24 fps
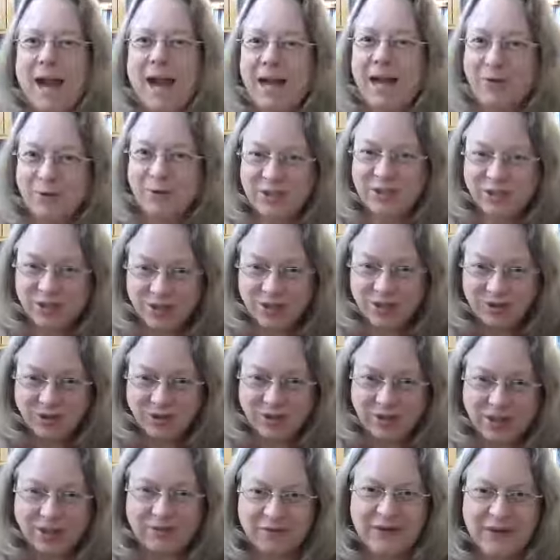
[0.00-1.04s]
I wish you a
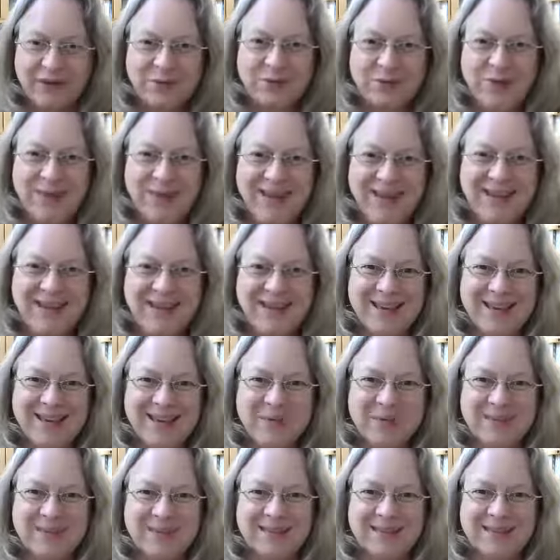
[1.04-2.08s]
lovely week.
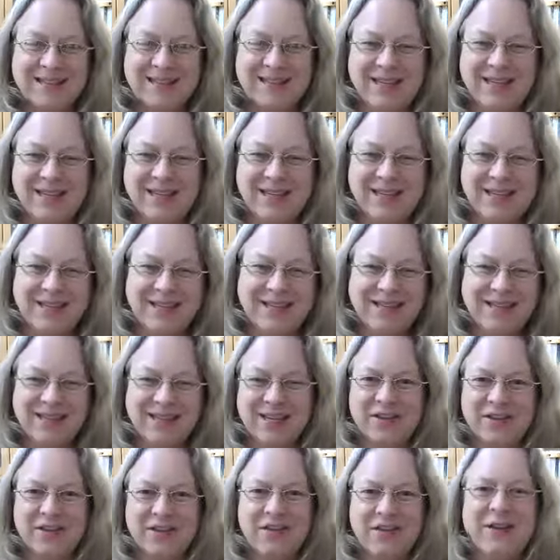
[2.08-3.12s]
We'll see each
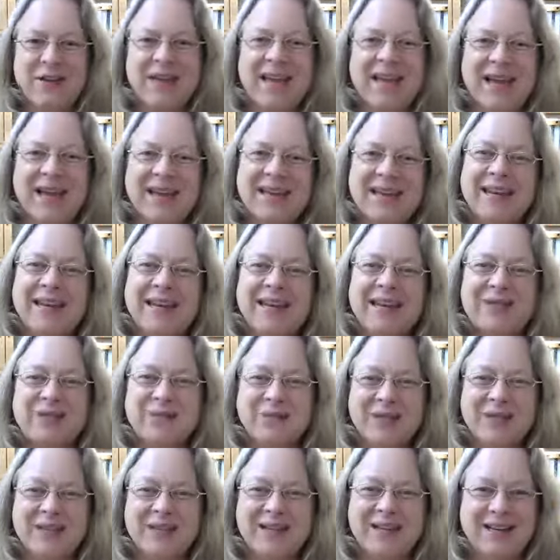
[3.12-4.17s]
other again next
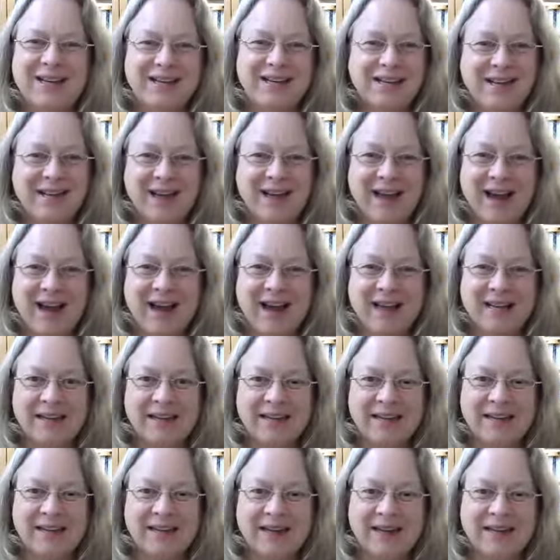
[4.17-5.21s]
week,
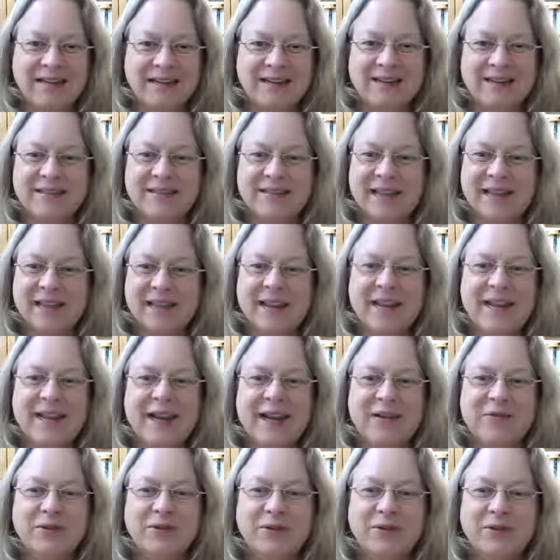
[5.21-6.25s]
and until then,
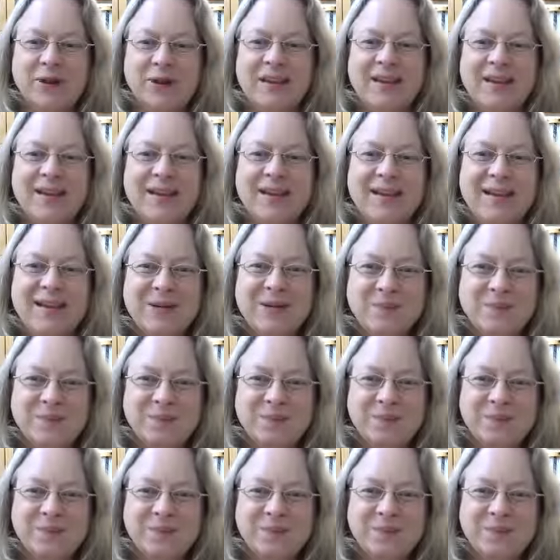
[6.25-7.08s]
have a great time.